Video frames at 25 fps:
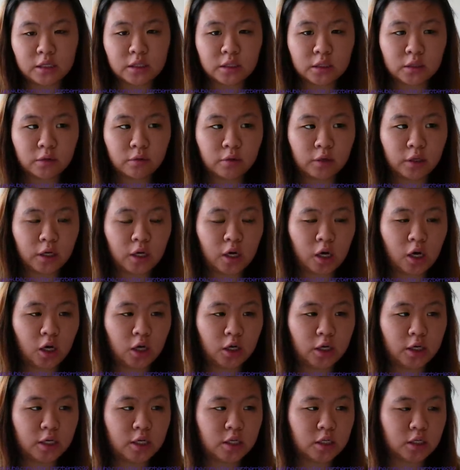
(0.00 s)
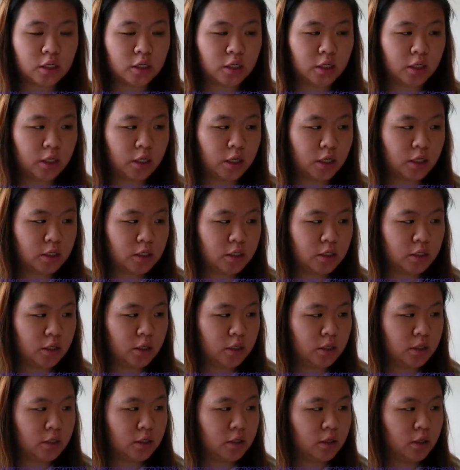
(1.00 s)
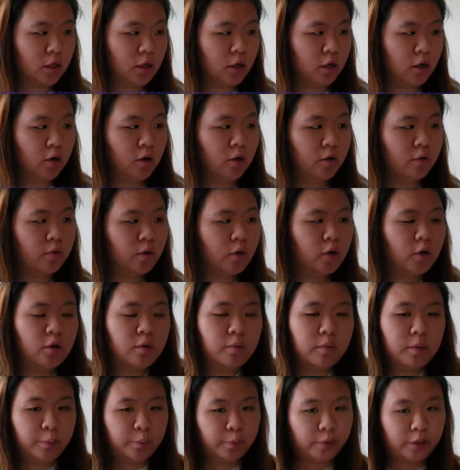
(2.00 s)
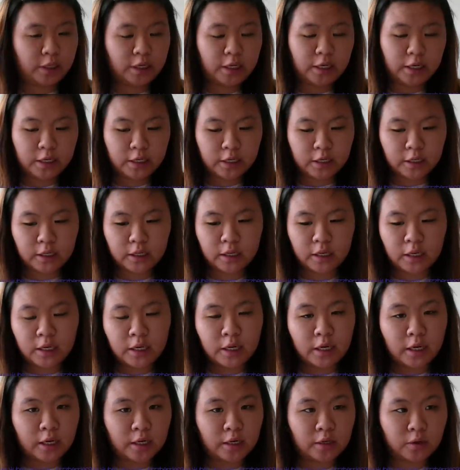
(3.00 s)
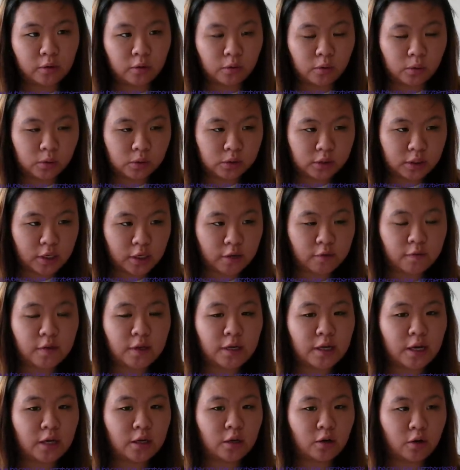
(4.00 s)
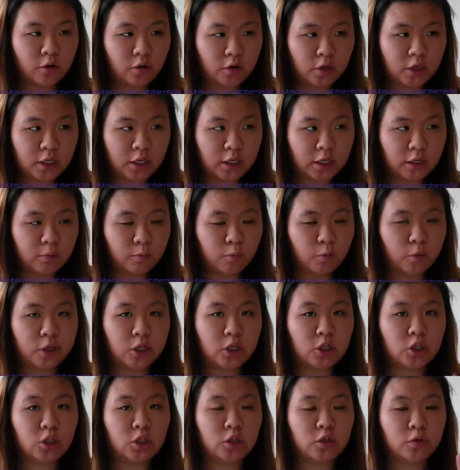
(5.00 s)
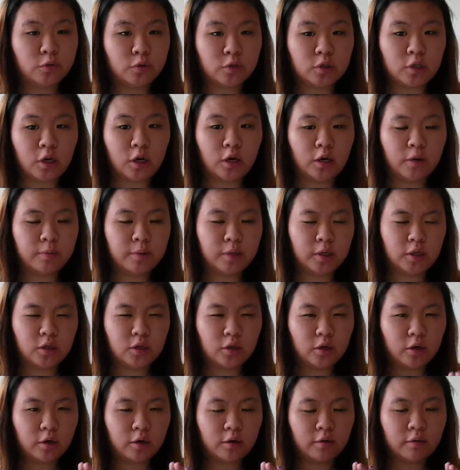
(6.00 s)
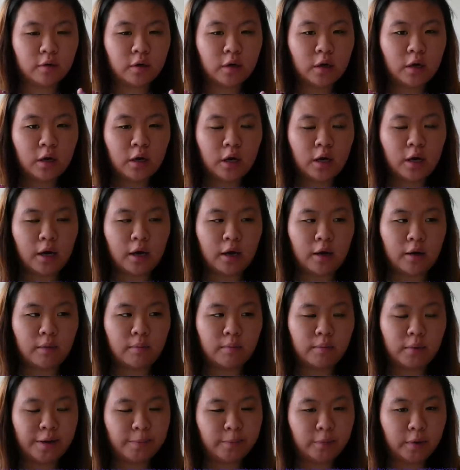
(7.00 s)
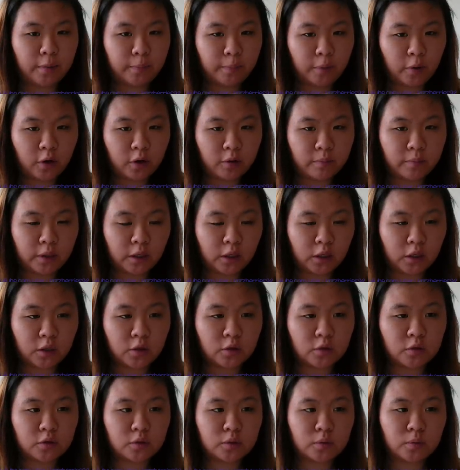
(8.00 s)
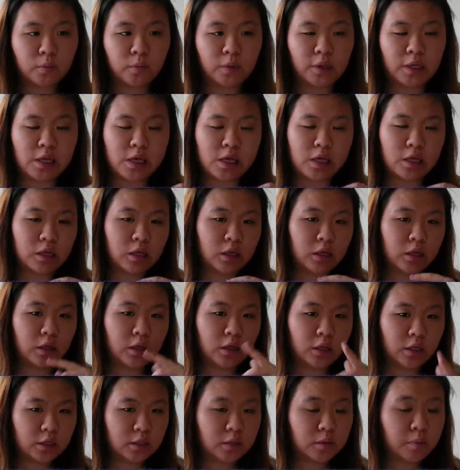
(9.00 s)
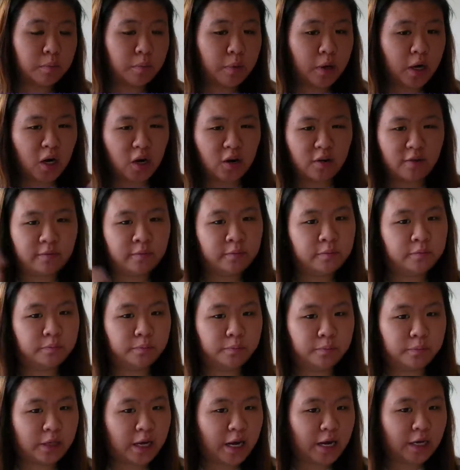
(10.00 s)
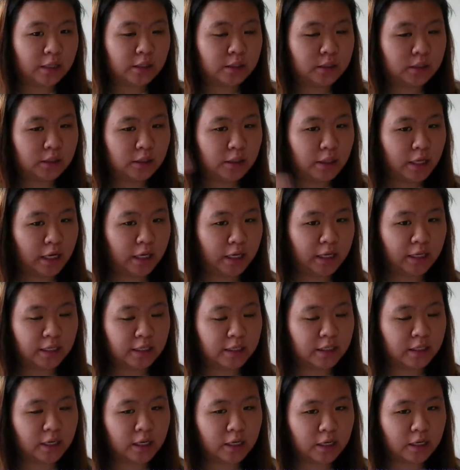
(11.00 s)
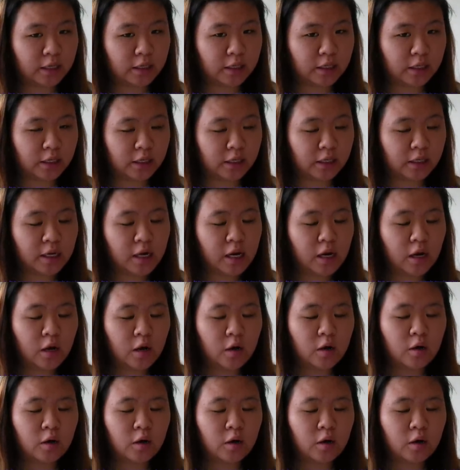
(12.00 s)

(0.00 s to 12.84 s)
this clothing haul is going to consist of Urban Planet and Old Navy and Ardene, which you saw a picture of my apartment clothes with this pair of black leggings kind of thing,